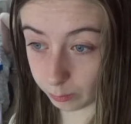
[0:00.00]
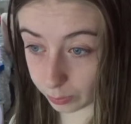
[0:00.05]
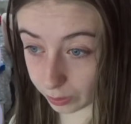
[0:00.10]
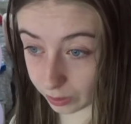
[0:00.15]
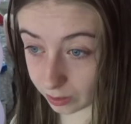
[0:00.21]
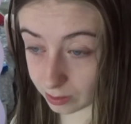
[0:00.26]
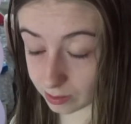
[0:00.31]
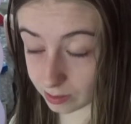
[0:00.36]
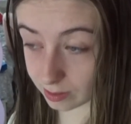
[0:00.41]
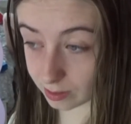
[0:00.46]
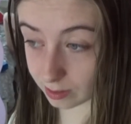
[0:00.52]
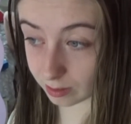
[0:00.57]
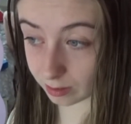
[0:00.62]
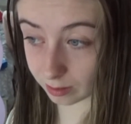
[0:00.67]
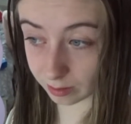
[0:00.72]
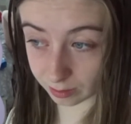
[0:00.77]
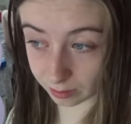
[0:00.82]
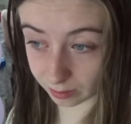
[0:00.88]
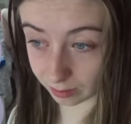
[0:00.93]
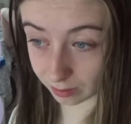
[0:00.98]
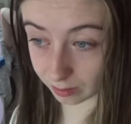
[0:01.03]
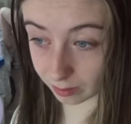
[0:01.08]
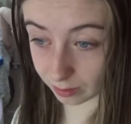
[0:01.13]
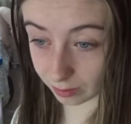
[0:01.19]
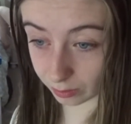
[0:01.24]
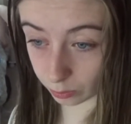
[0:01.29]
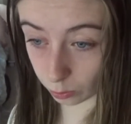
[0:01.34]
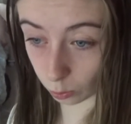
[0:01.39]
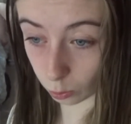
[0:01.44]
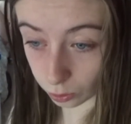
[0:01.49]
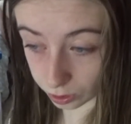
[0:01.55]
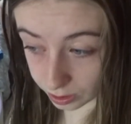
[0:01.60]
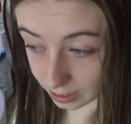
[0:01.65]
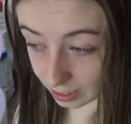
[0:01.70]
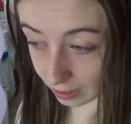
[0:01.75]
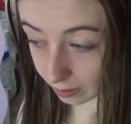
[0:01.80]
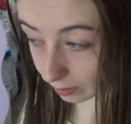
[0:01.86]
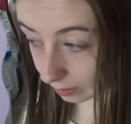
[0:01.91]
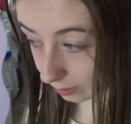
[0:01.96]
because
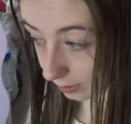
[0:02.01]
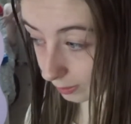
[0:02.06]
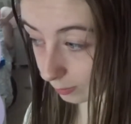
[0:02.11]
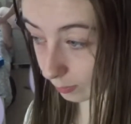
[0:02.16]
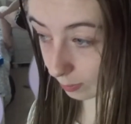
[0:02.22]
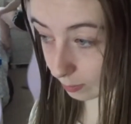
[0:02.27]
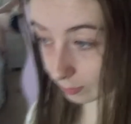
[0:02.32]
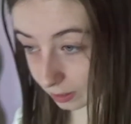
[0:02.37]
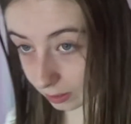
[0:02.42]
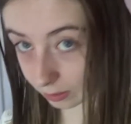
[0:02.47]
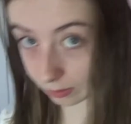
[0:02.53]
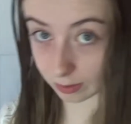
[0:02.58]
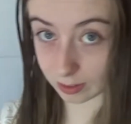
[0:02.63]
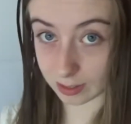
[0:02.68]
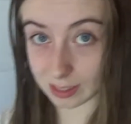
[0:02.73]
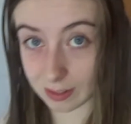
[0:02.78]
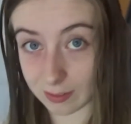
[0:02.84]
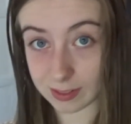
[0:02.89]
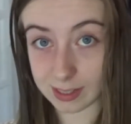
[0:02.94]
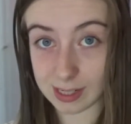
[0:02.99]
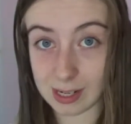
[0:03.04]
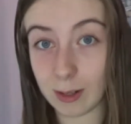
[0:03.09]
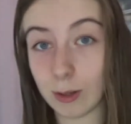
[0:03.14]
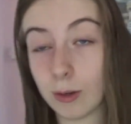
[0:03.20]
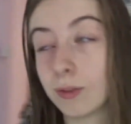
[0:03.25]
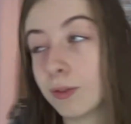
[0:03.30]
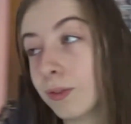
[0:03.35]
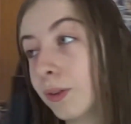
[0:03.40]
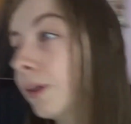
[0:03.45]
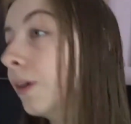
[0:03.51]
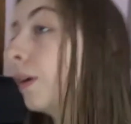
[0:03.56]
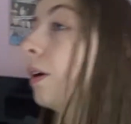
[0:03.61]
ordinarily when me and Chris have a day off